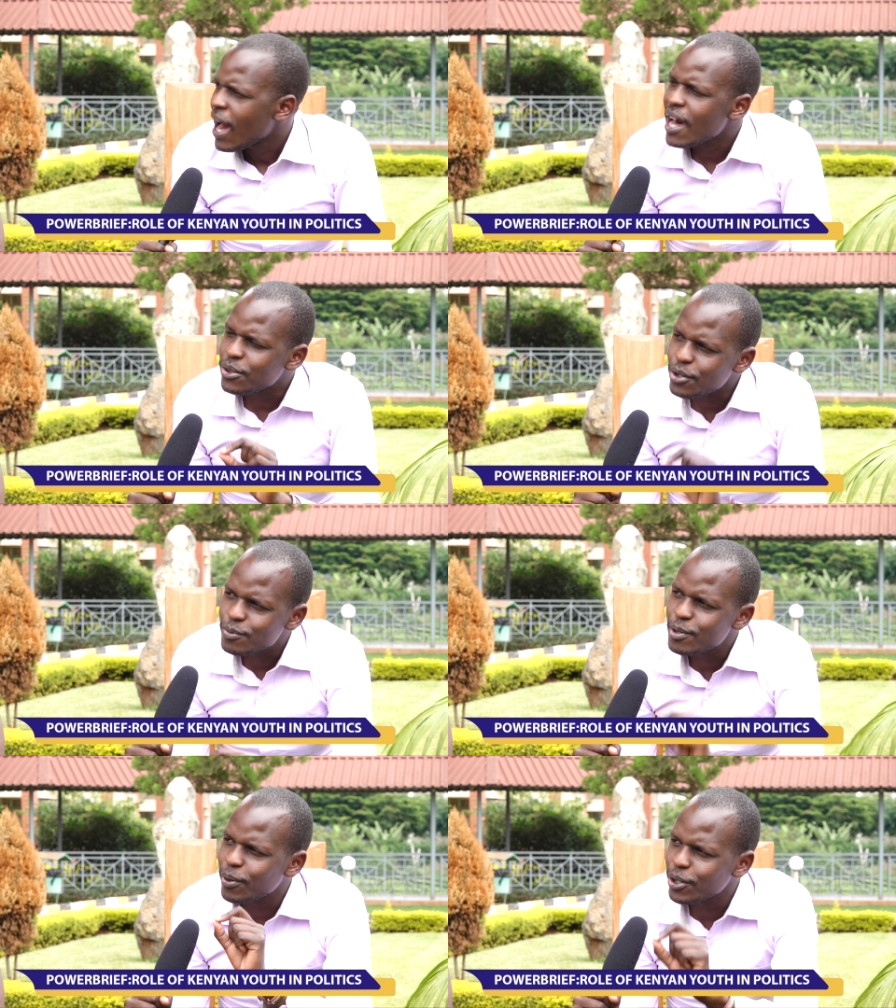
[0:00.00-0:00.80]
Are
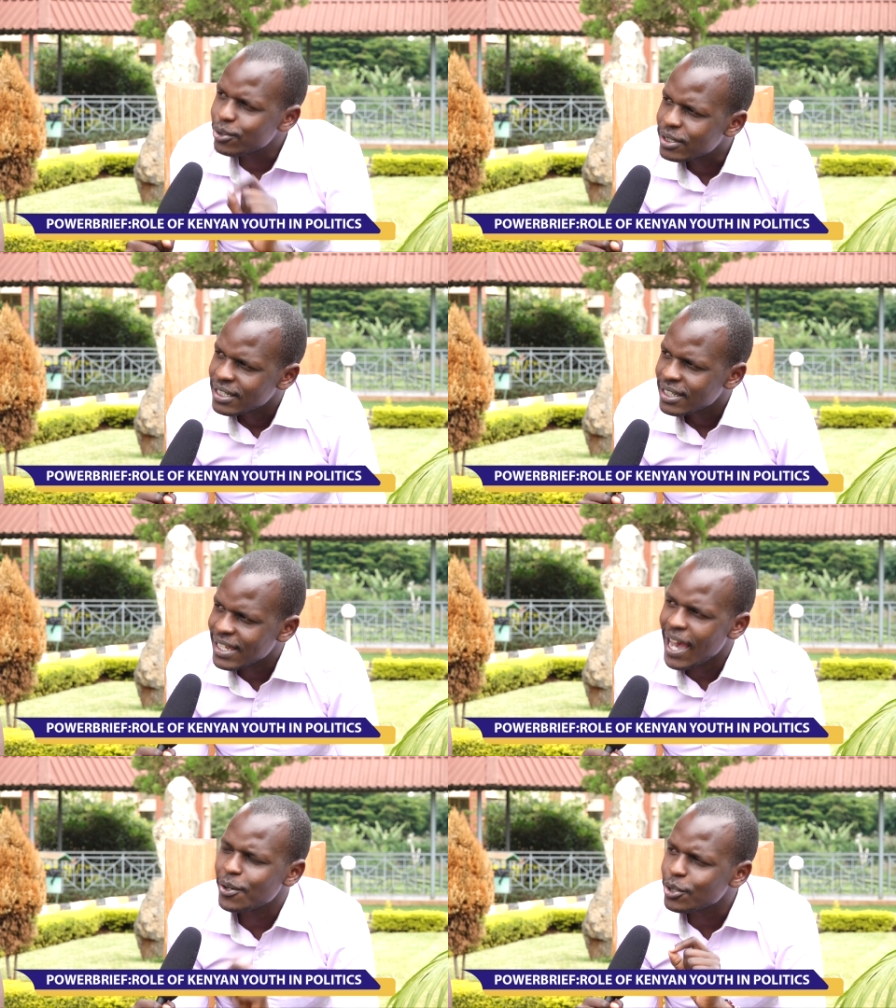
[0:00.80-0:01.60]
those people youth?
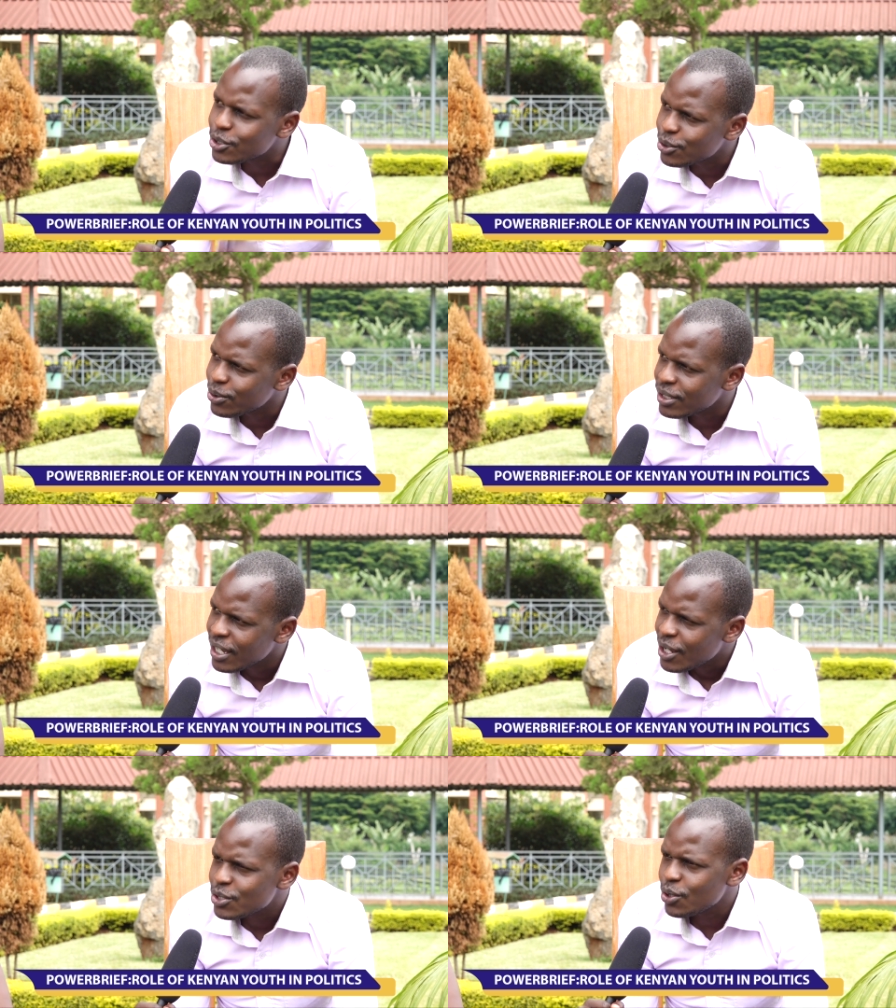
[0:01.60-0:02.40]
They are not youth.
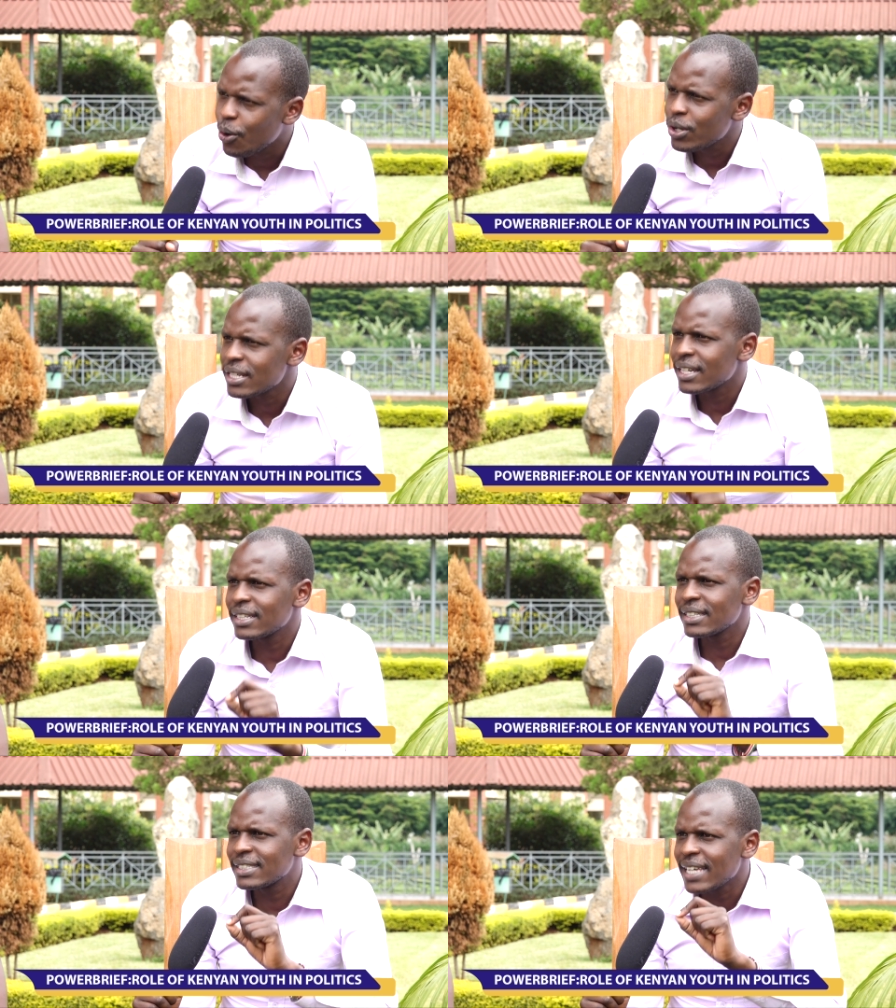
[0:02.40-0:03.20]
So
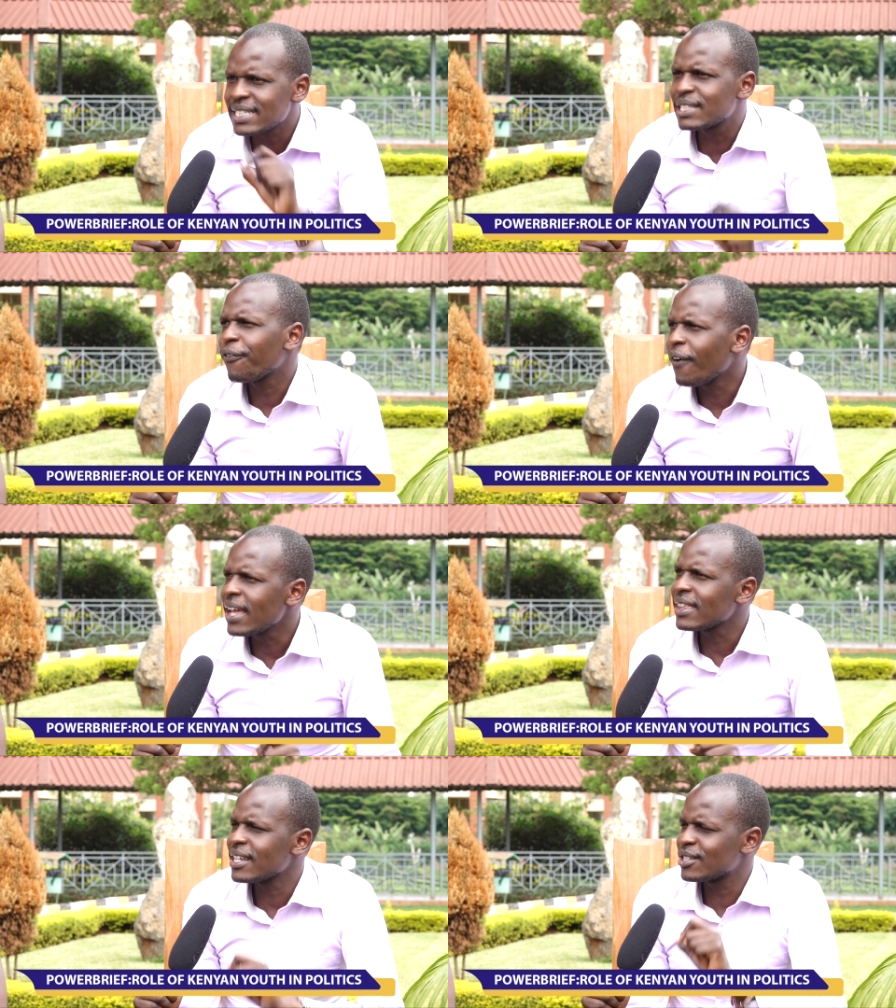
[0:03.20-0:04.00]

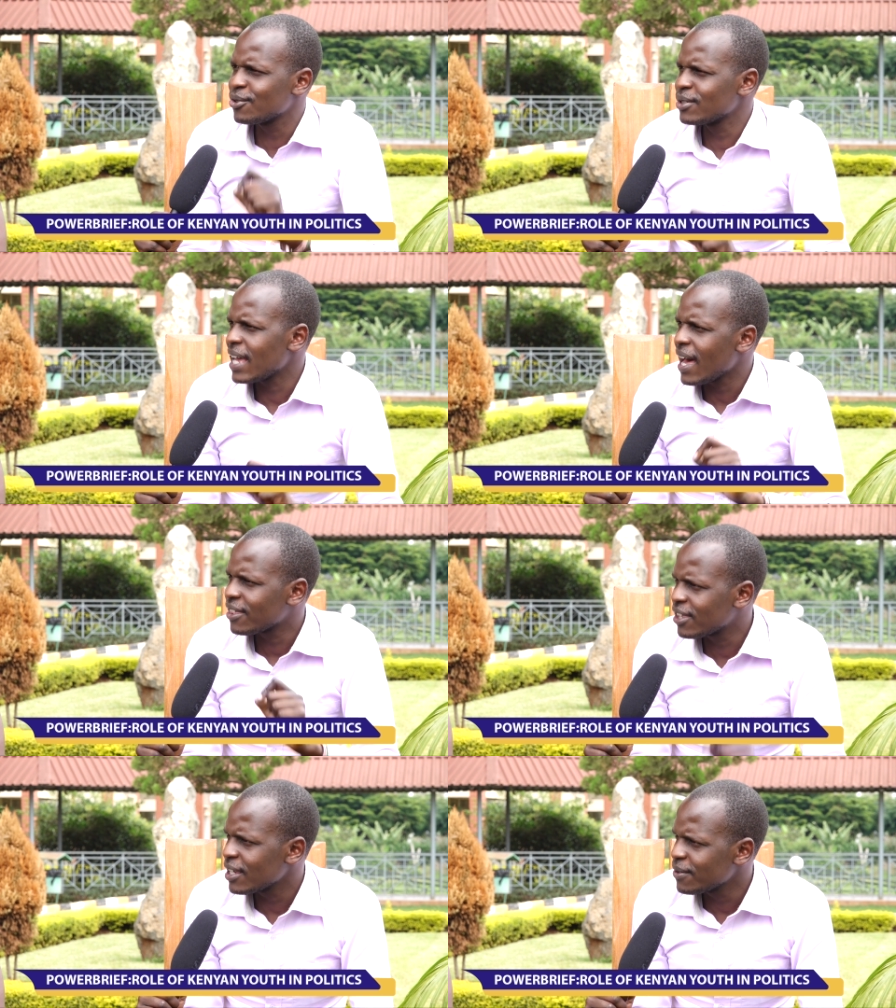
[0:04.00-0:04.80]
justifying that youth are
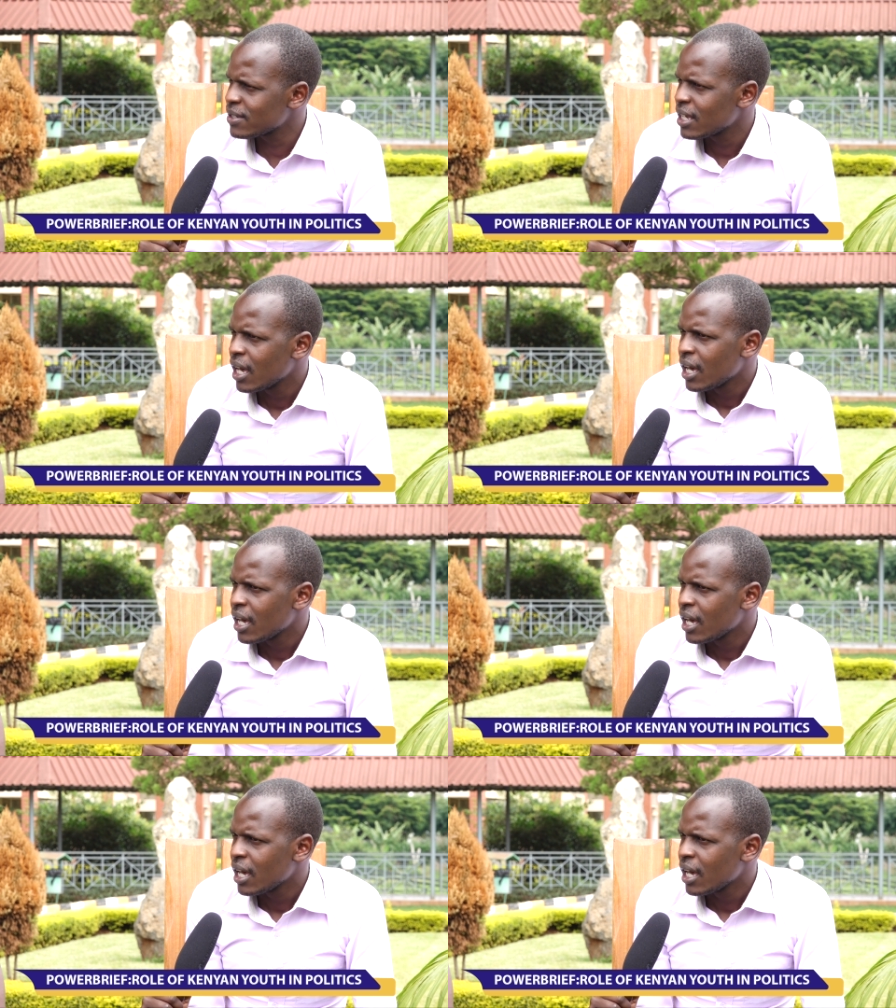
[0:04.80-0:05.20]
thieves